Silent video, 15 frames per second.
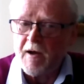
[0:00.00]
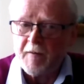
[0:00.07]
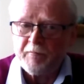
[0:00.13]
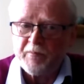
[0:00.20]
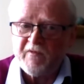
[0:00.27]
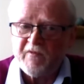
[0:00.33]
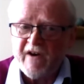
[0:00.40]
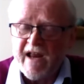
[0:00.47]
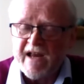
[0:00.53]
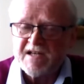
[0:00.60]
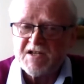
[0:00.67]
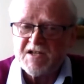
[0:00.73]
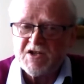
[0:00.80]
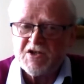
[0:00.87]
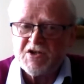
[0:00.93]
financial
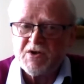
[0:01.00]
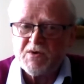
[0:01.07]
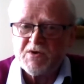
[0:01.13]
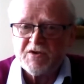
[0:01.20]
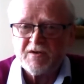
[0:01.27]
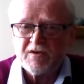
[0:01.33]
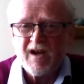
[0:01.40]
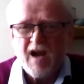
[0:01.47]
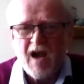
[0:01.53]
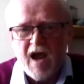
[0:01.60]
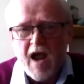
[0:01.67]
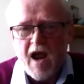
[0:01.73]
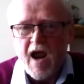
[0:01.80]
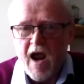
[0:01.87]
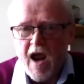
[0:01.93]
institution,
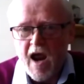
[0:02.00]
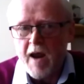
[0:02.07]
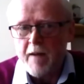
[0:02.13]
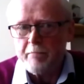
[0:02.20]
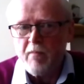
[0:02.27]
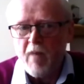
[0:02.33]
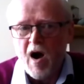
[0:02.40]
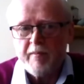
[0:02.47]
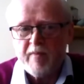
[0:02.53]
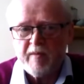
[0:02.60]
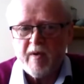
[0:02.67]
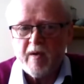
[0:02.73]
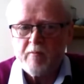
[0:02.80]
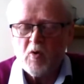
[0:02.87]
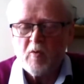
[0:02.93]
it might be a
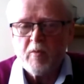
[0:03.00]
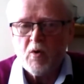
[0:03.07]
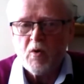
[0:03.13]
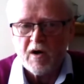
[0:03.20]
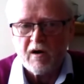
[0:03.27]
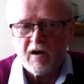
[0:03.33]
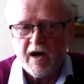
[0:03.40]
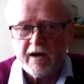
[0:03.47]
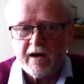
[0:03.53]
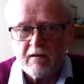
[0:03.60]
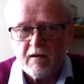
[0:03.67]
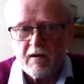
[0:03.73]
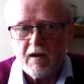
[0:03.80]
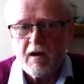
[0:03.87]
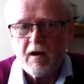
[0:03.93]
bit more borderline,
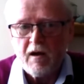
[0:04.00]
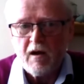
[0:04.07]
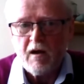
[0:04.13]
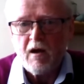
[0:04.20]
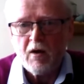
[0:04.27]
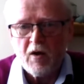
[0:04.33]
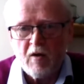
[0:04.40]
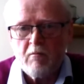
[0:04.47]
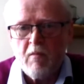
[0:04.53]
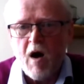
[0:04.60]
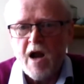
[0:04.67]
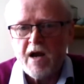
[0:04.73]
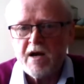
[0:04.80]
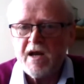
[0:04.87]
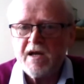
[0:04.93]
and you might
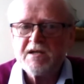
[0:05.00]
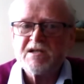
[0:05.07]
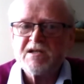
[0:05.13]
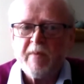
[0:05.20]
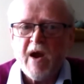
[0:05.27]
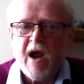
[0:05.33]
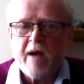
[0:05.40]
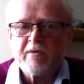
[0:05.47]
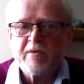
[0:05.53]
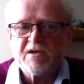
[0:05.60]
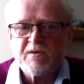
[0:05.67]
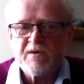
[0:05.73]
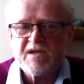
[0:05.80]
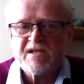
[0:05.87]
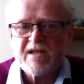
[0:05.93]
need to be able to
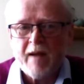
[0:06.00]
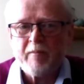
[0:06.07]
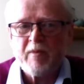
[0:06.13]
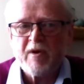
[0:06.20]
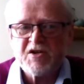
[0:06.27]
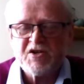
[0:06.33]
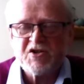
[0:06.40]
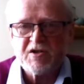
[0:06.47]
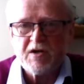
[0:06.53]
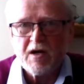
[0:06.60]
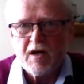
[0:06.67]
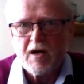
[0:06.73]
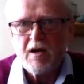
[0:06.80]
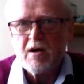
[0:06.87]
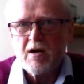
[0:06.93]
establish
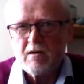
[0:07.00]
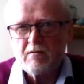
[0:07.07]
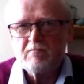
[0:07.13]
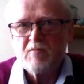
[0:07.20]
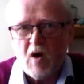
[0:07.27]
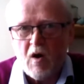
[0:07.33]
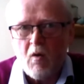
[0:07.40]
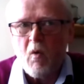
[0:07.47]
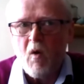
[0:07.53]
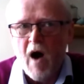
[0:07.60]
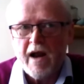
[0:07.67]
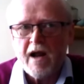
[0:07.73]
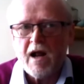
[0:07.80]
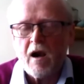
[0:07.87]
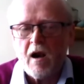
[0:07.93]

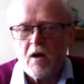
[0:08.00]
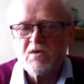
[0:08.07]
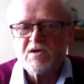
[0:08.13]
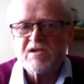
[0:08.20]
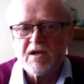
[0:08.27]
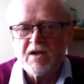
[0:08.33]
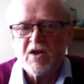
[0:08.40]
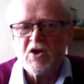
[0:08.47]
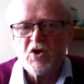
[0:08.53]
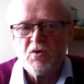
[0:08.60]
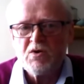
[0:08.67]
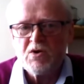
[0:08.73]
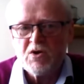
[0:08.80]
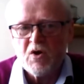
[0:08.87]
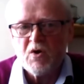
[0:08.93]
quite closely that you
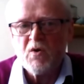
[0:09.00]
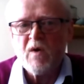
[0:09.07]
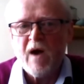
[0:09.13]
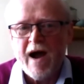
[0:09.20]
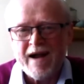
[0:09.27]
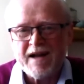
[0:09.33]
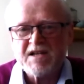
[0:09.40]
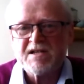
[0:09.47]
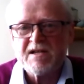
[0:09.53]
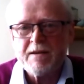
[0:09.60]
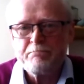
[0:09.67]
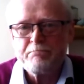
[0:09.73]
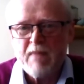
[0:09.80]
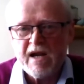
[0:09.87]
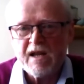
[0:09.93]
do actually
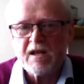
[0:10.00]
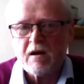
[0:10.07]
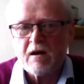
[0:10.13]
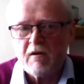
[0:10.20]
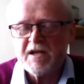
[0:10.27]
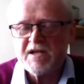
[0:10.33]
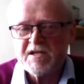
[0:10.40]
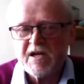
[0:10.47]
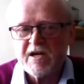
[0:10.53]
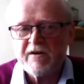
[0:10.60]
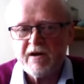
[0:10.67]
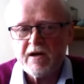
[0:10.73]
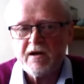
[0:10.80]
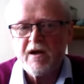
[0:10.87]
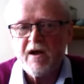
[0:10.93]
meet the
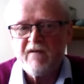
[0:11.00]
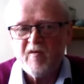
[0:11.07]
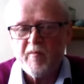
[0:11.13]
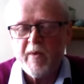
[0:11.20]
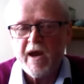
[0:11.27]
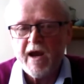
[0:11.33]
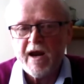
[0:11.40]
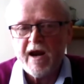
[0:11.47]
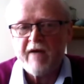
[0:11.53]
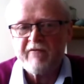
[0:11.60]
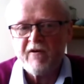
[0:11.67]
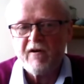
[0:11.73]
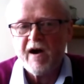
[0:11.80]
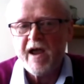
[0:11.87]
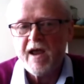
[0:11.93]
criteria for being an FI,